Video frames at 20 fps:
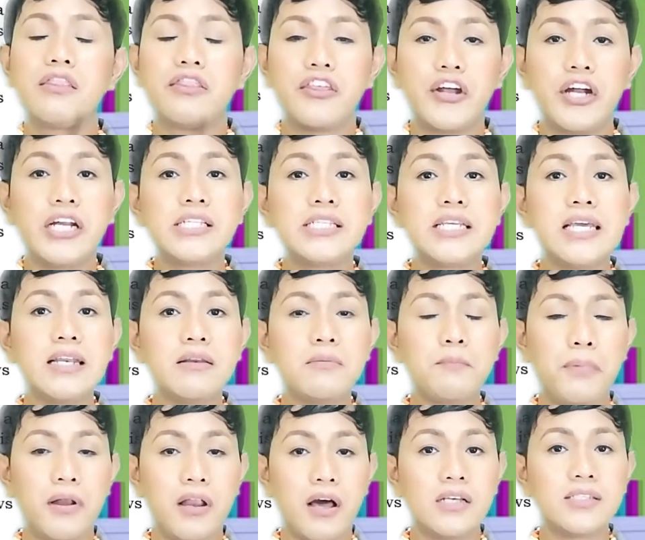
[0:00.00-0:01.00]

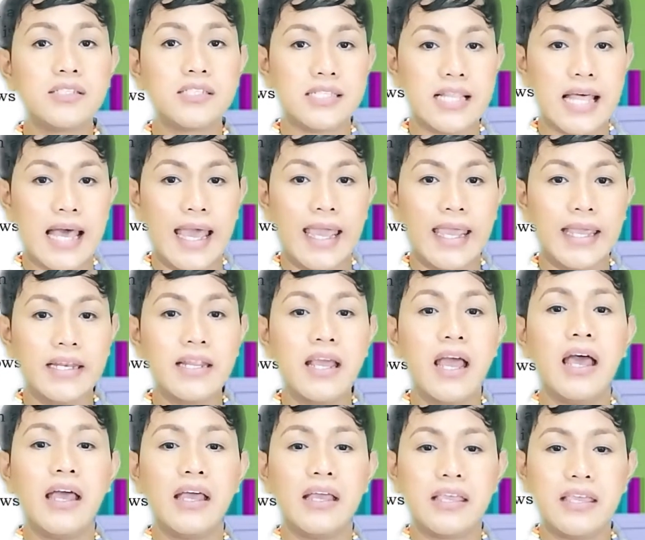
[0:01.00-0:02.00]
13 plus
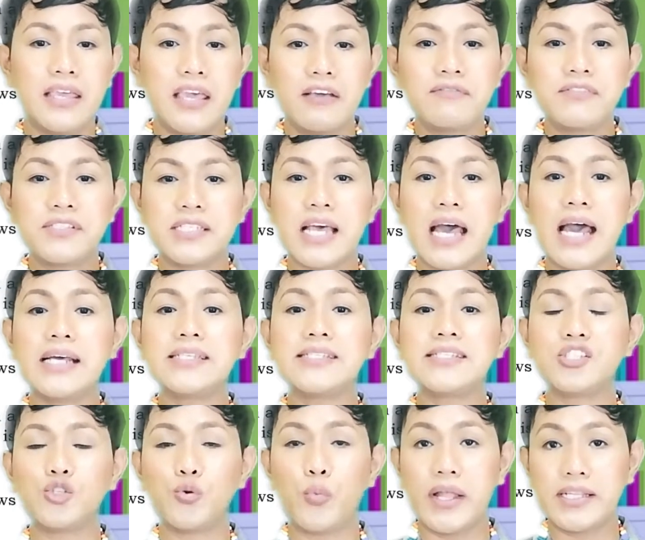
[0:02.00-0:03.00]
9 gives
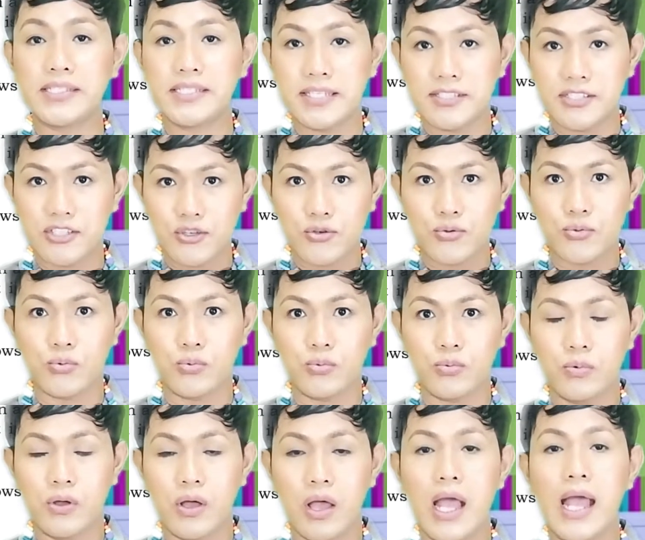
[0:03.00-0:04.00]
us 22,
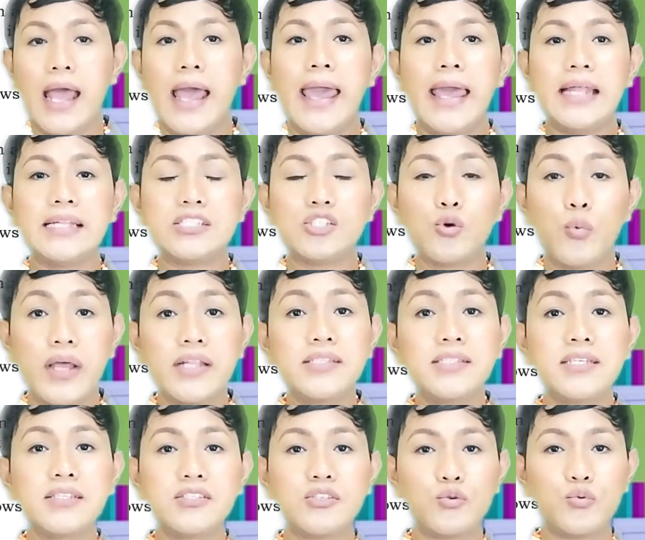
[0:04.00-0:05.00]
and
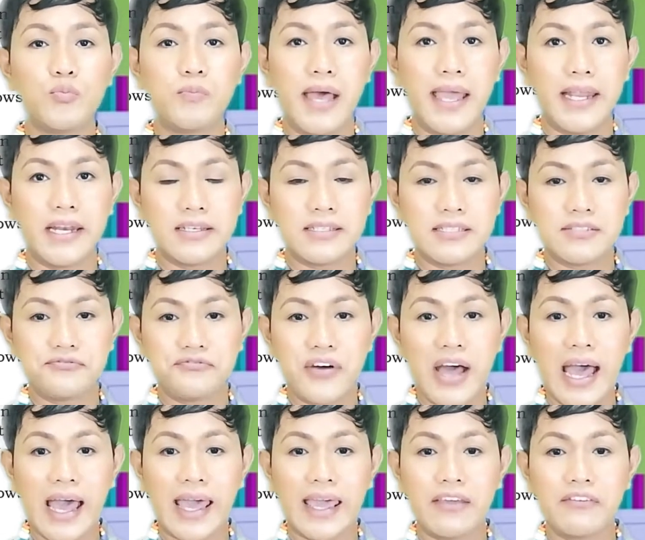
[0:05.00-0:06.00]
22 minus
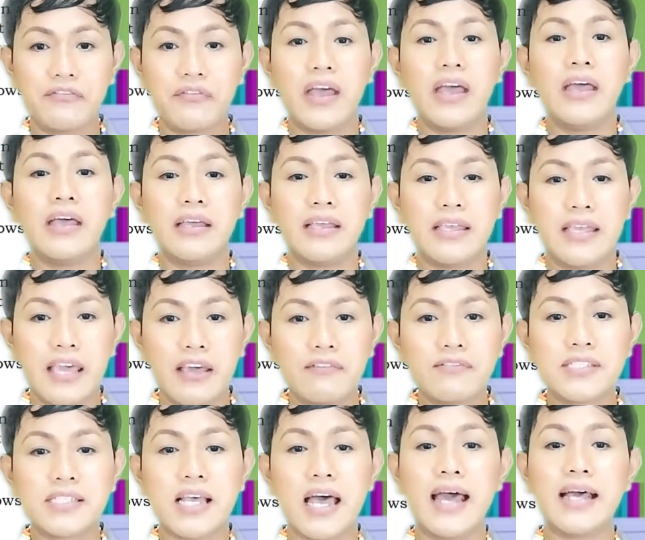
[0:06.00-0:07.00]
5
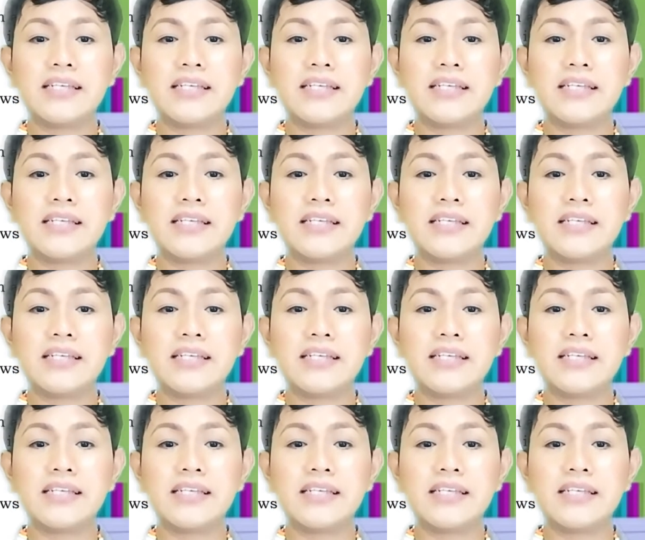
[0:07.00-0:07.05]
gives